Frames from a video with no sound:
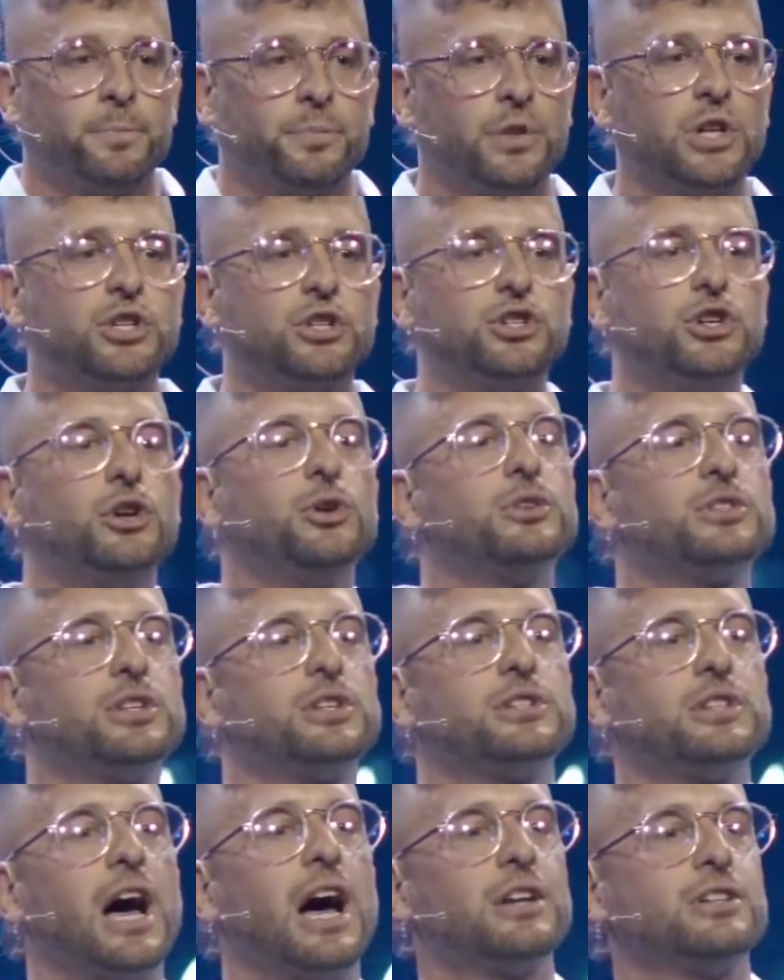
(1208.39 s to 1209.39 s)
The juice
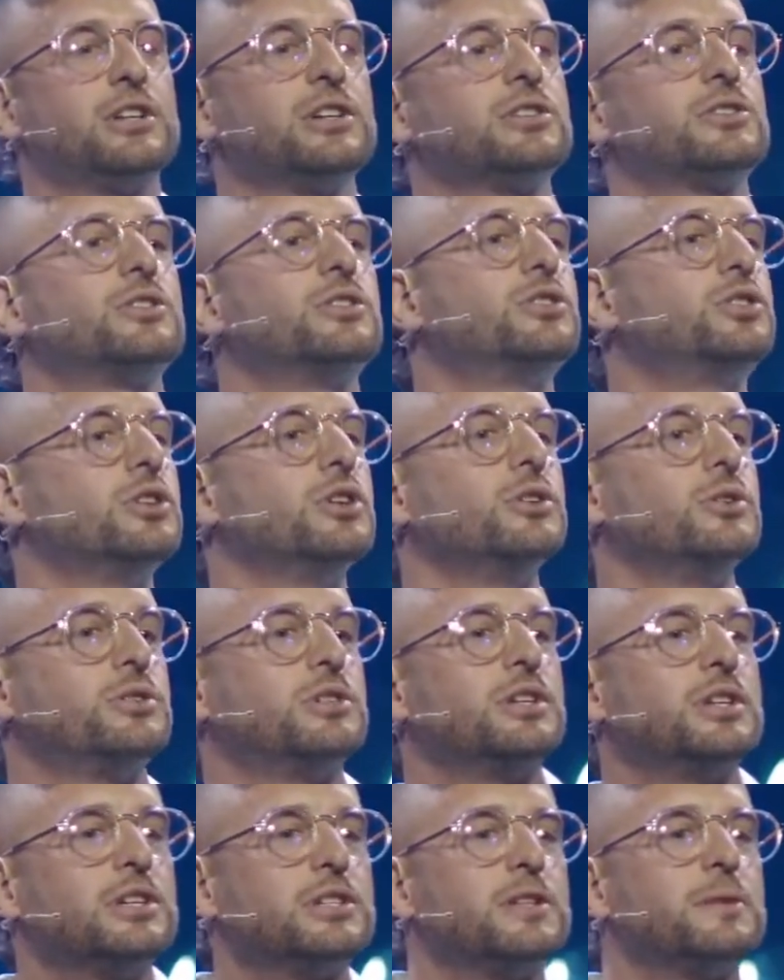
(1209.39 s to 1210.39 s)
is not just the
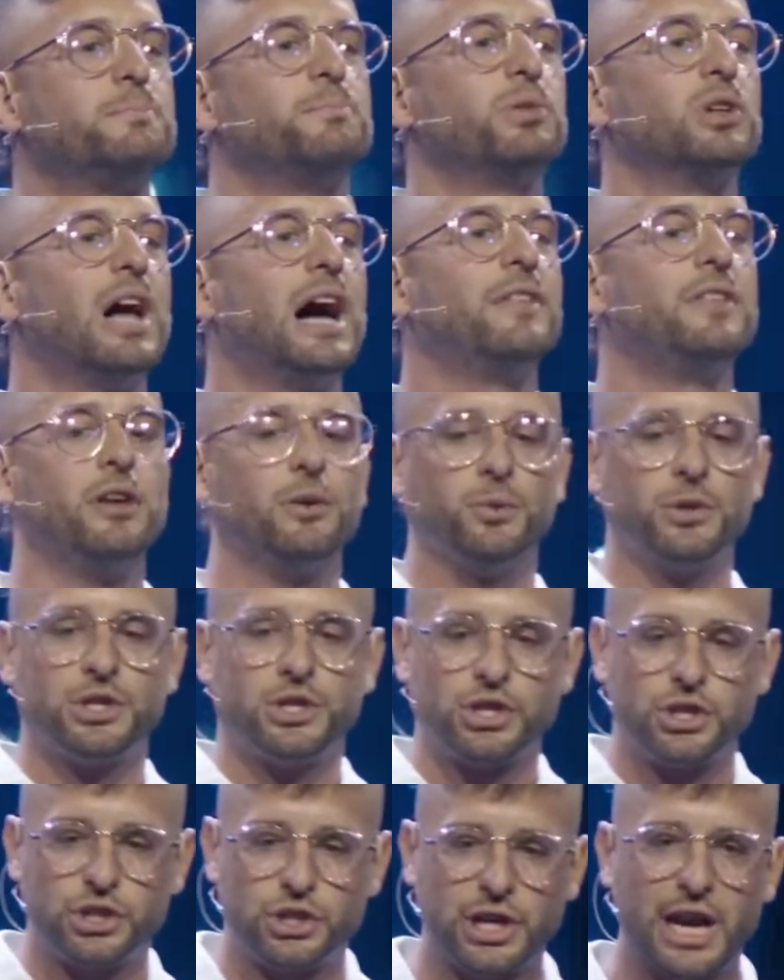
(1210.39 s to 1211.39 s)
juice. It is the blood that was
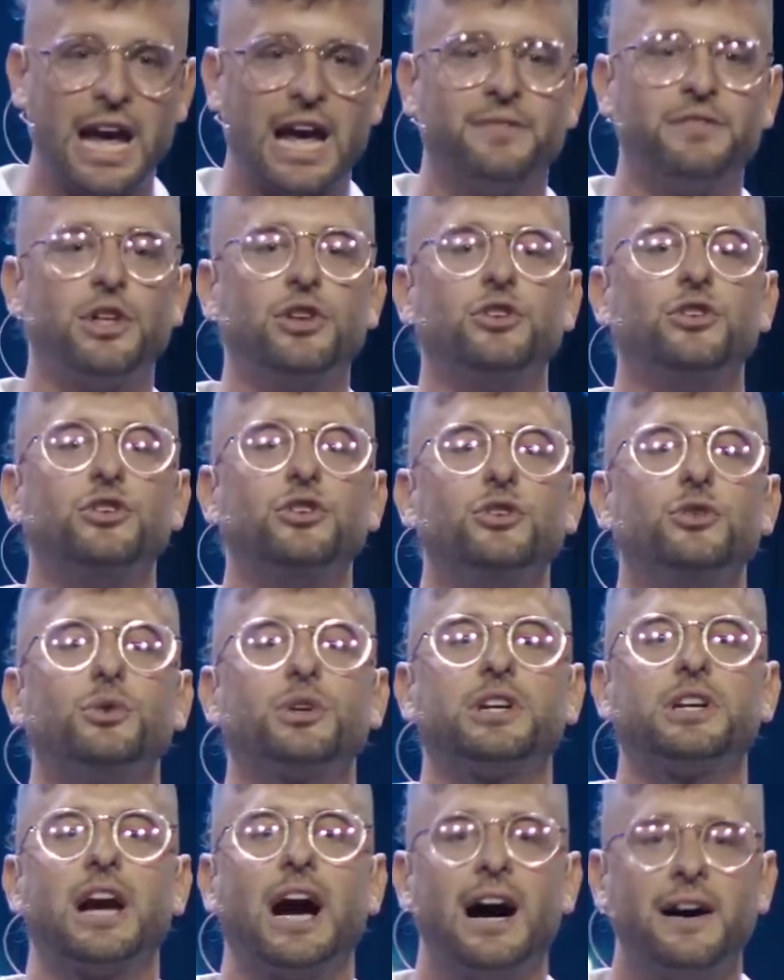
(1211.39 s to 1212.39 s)
shed, the new
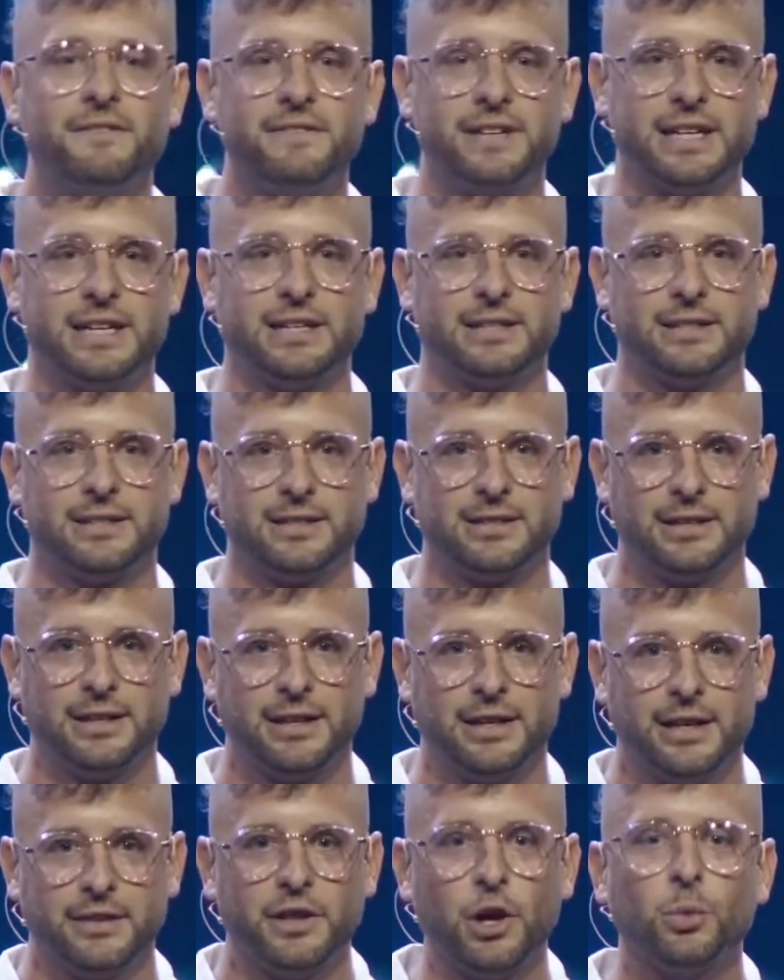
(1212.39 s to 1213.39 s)
covenant
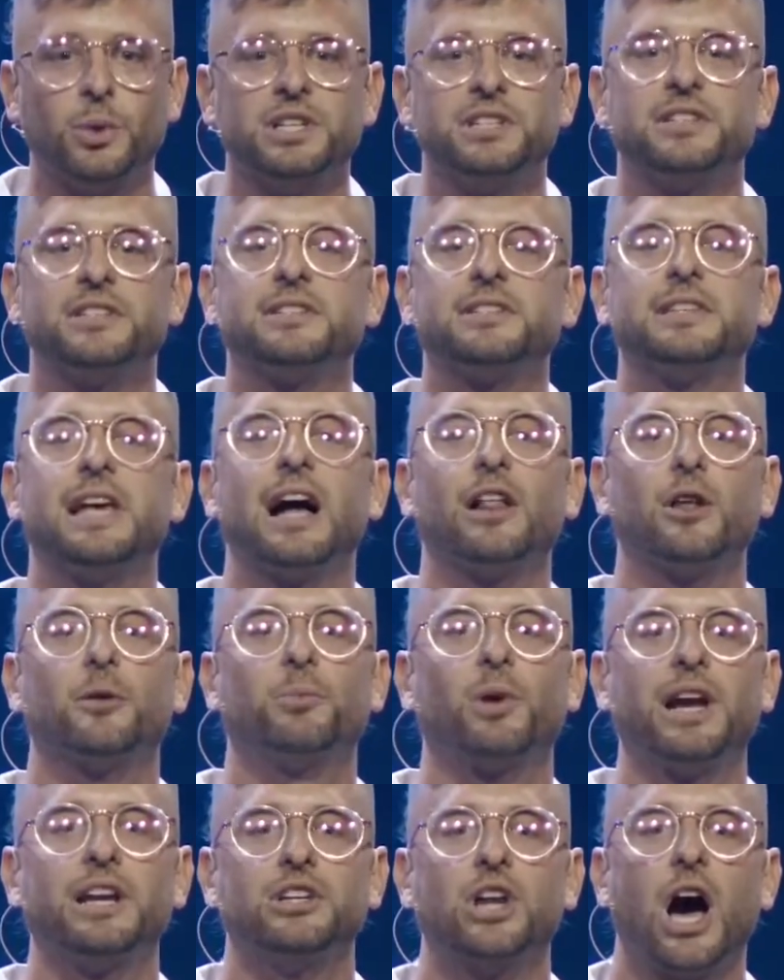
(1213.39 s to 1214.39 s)
that we
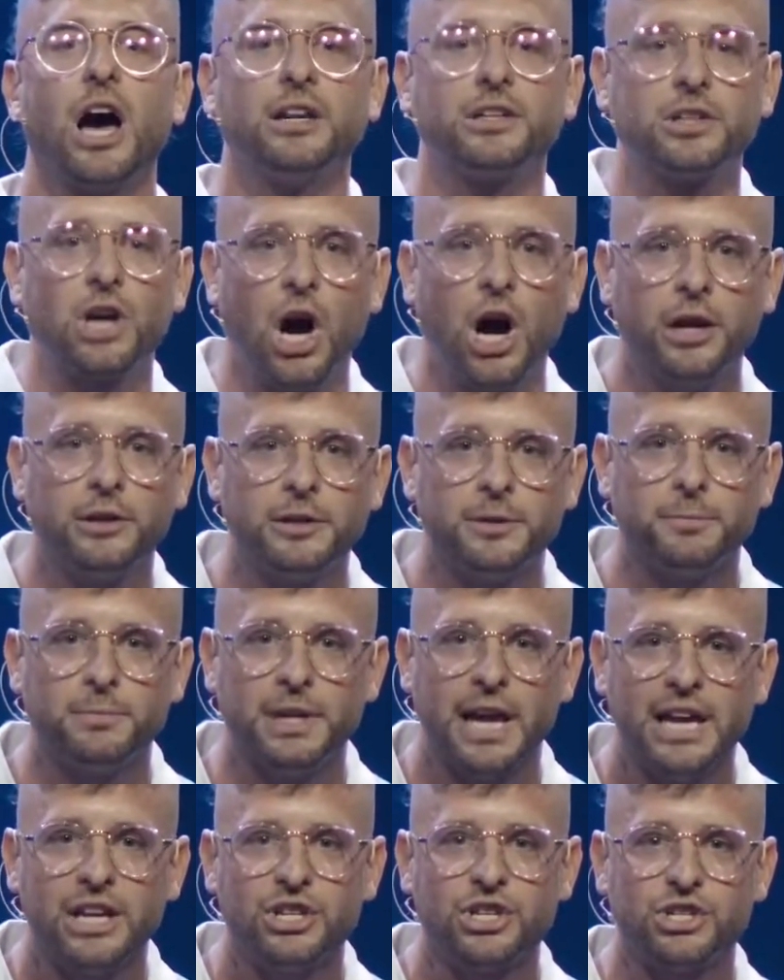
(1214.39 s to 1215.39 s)
celebrate, not in
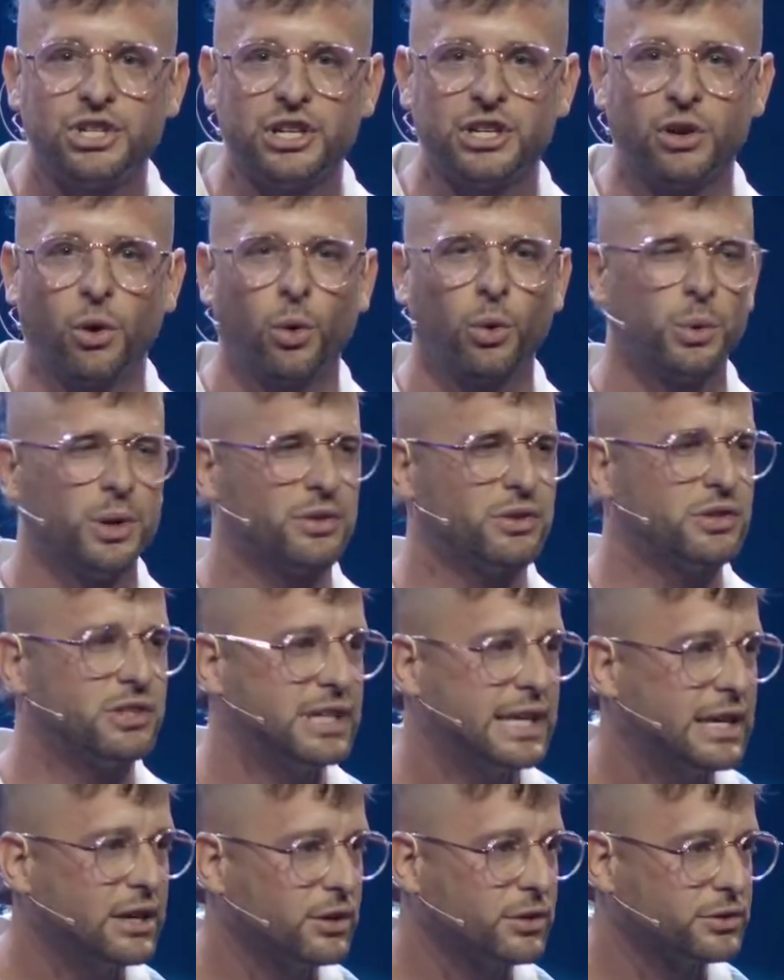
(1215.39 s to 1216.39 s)
condemnation or with
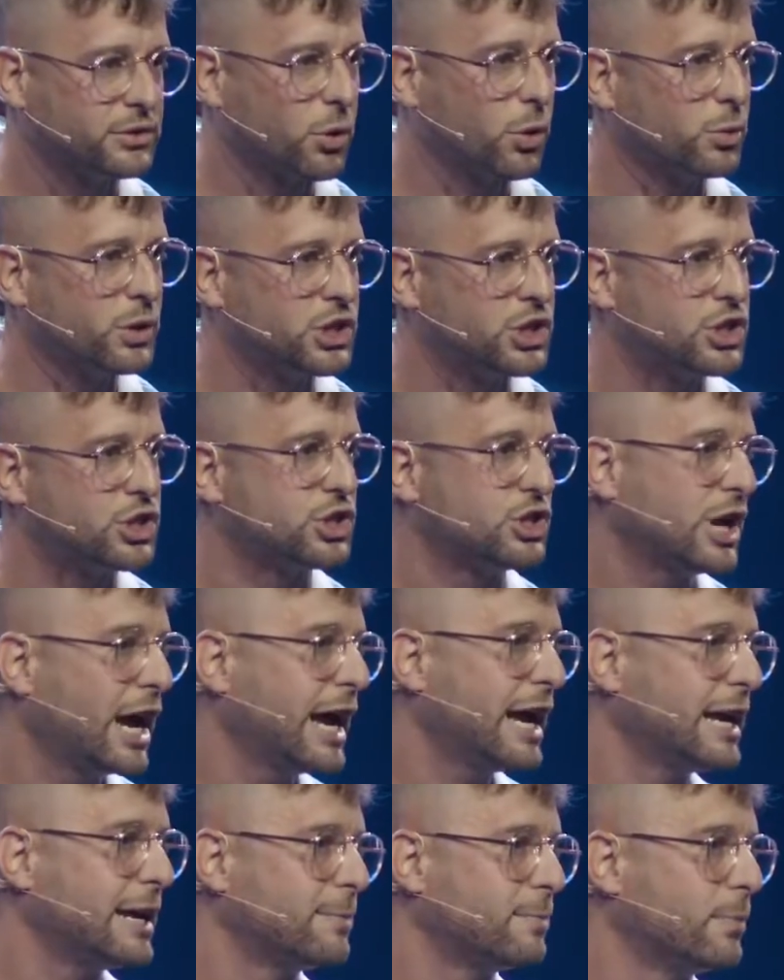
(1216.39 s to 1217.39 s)
guilt or with
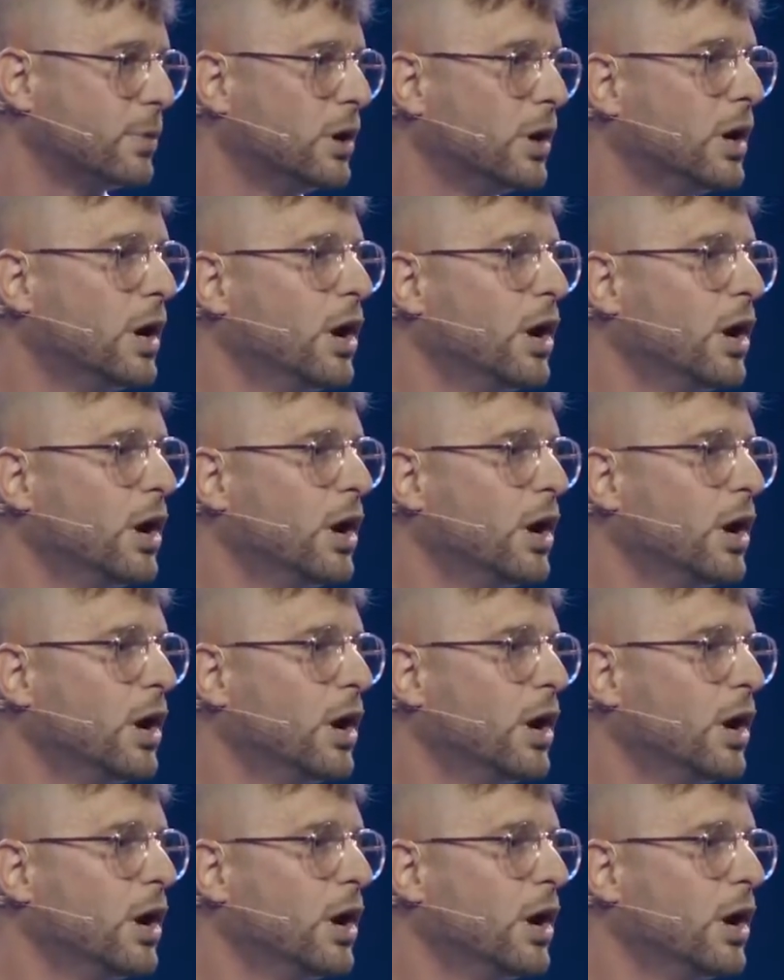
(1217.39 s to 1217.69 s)
shame,